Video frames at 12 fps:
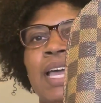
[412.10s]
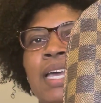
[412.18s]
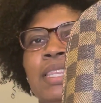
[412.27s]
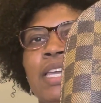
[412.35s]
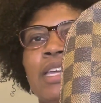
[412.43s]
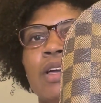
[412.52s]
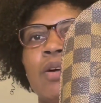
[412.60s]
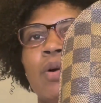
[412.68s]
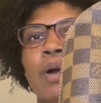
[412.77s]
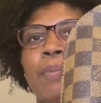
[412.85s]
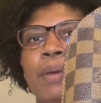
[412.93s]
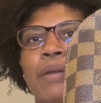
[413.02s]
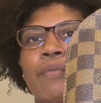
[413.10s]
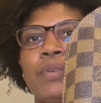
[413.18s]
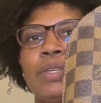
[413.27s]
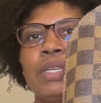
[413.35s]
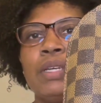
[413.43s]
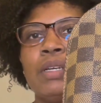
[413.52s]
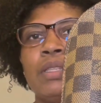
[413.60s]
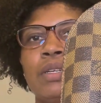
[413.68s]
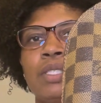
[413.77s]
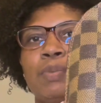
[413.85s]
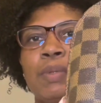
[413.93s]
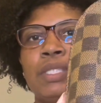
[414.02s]
they go up every year.
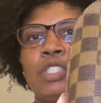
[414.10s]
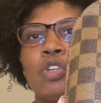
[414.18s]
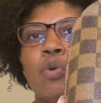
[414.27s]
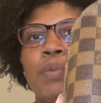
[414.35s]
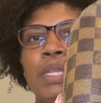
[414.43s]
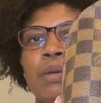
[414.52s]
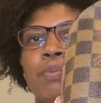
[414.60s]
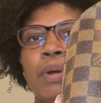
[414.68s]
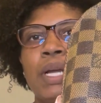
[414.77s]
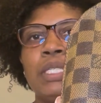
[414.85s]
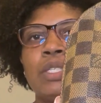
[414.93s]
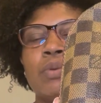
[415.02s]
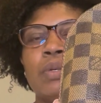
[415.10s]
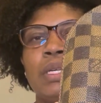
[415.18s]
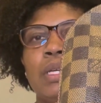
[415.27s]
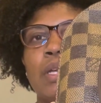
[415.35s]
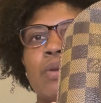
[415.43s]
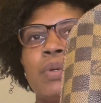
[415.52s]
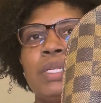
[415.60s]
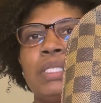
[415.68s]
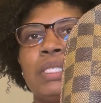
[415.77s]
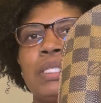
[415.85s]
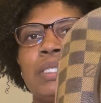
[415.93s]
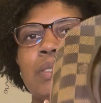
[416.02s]
There's been so many price
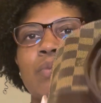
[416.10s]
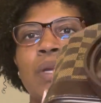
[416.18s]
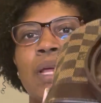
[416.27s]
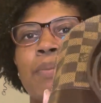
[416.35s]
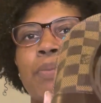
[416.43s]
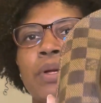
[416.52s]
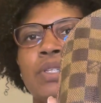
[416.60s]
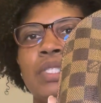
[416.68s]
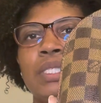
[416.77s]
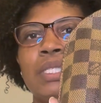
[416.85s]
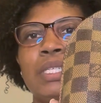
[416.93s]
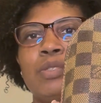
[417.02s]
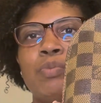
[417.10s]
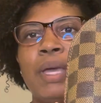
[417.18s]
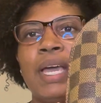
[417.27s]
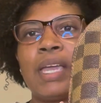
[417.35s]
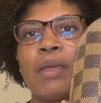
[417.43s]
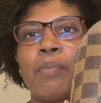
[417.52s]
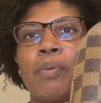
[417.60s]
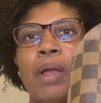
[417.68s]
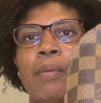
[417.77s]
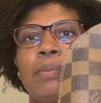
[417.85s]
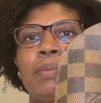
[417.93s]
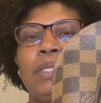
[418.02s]
increases. When I purchased this bag, it
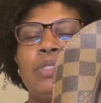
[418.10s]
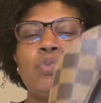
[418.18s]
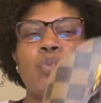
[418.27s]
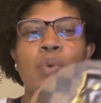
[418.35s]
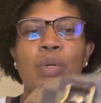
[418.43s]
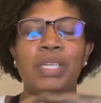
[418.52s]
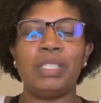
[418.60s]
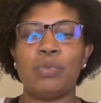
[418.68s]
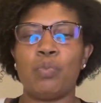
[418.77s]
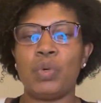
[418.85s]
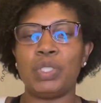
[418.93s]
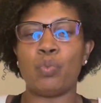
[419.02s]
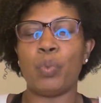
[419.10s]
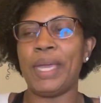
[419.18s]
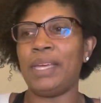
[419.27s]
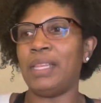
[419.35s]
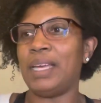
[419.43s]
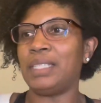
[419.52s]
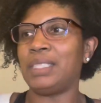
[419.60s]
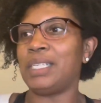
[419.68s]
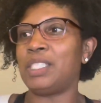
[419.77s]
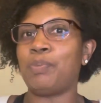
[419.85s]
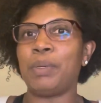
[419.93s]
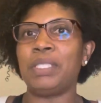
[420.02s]
probably was way less
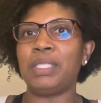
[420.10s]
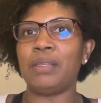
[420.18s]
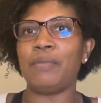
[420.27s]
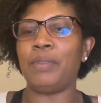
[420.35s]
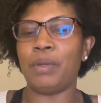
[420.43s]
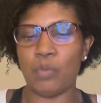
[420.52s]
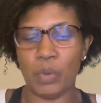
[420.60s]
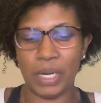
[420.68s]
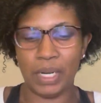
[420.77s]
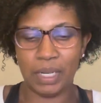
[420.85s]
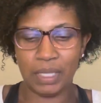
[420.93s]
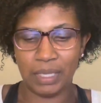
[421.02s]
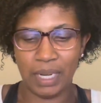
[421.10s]
expensive than what it is